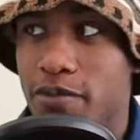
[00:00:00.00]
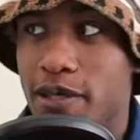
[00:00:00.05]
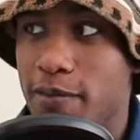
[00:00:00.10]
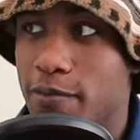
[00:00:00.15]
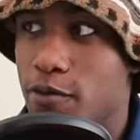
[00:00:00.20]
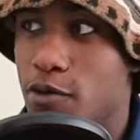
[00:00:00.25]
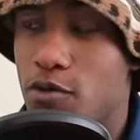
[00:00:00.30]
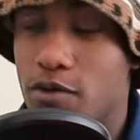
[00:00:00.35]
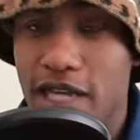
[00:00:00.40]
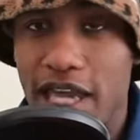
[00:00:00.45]

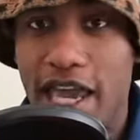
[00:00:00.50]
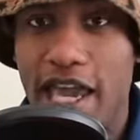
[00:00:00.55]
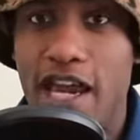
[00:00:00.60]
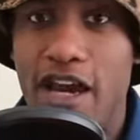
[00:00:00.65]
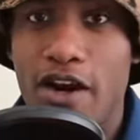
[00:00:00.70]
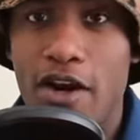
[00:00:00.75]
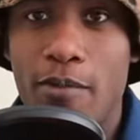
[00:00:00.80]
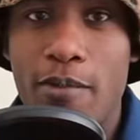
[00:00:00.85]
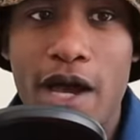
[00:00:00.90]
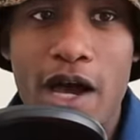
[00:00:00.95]
people who
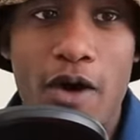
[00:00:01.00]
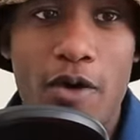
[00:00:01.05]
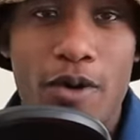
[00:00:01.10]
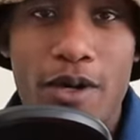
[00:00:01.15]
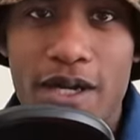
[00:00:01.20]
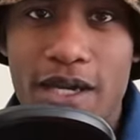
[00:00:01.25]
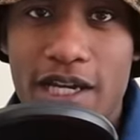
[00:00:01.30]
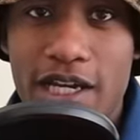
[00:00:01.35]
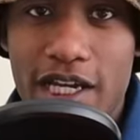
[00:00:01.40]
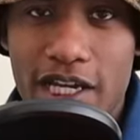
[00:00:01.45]
care about,
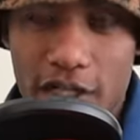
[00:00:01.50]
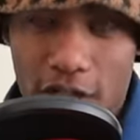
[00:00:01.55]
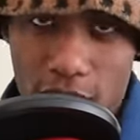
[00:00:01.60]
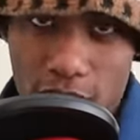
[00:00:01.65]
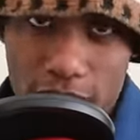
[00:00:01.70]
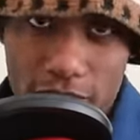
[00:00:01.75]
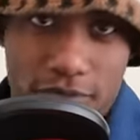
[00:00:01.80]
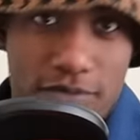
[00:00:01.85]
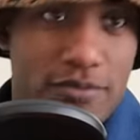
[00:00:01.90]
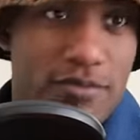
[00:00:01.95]
you know,
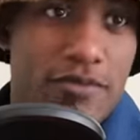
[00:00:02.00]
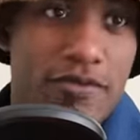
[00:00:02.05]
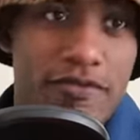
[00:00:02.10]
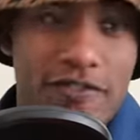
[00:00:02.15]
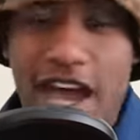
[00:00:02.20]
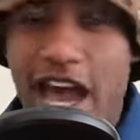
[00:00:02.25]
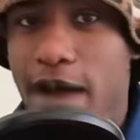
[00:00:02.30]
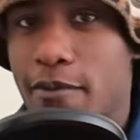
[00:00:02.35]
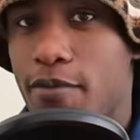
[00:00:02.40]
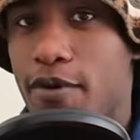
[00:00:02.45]

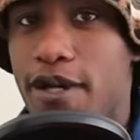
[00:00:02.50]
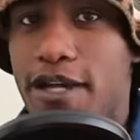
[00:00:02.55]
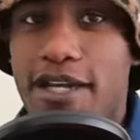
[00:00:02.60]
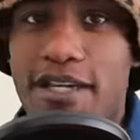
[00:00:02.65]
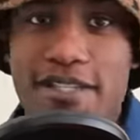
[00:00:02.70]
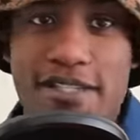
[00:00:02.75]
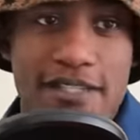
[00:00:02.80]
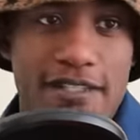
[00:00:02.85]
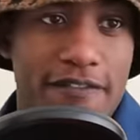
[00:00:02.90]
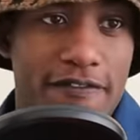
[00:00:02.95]

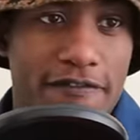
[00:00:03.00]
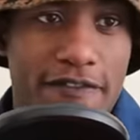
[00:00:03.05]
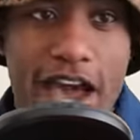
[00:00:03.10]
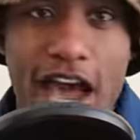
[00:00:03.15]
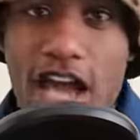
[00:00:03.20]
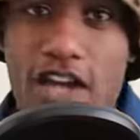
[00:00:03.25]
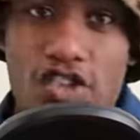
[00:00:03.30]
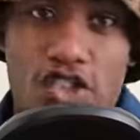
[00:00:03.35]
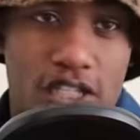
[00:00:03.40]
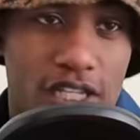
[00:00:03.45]
fabrics and
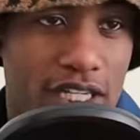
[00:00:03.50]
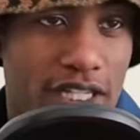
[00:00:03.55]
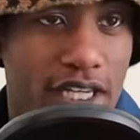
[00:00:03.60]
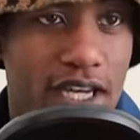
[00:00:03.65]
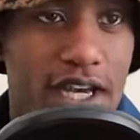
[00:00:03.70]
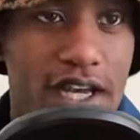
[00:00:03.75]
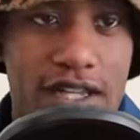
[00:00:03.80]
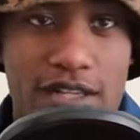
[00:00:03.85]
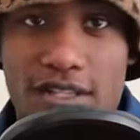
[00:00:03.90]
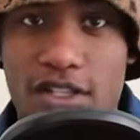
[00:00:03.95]
fashion and
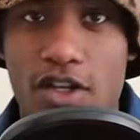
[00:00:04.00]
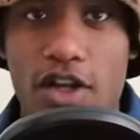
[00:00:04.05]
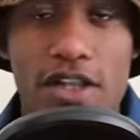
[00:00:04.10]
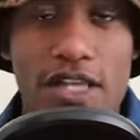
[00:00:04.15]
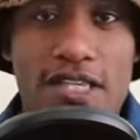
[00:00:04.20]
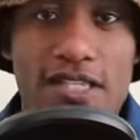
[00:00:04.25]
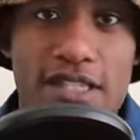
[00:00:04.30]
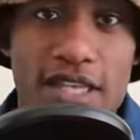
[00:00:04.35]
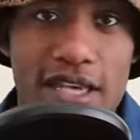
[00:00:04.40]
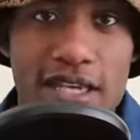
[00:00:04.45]
cuts and all
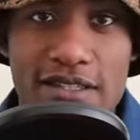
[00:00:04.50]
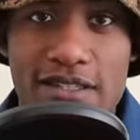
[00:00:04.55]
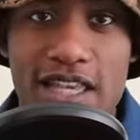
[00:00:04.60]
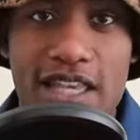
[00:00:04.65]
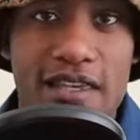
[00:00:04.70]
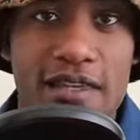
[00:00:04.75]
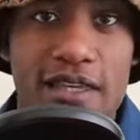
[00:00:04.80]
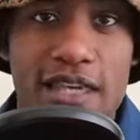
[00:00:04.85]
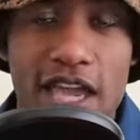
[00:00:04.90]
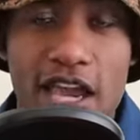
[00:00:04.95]
these things,
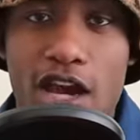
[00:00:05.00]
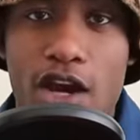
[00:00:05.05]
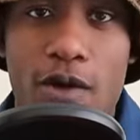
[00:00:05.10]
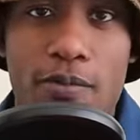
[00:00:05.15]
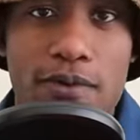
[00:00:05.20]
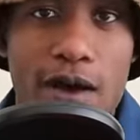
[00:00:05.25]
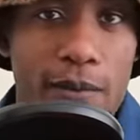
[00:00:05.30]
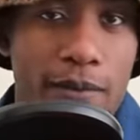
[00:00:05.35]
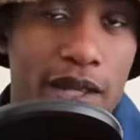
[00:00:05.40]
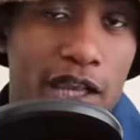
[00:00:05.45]
they care
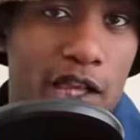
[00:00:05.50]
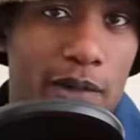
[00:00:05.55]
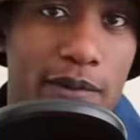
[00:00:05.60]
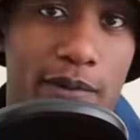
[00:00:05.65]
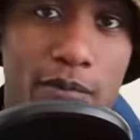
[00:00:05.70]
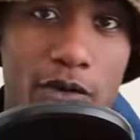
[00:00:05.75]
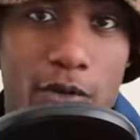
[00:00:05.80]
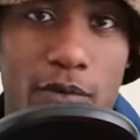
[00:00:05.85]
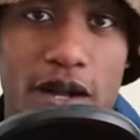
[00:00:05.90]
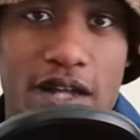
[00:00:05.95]
probably a little
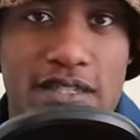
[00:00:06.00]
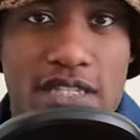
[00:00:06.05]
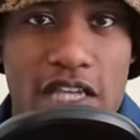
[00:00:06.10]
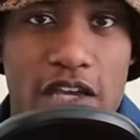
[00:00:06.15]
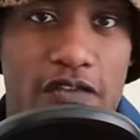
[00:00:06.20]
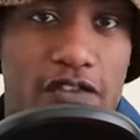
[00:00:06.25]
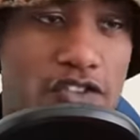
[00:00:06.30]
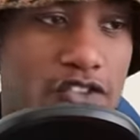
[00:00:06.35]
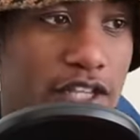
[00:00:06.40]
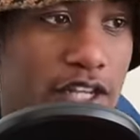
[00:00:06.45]
bit more about
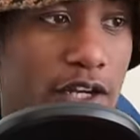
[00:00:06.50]
selvage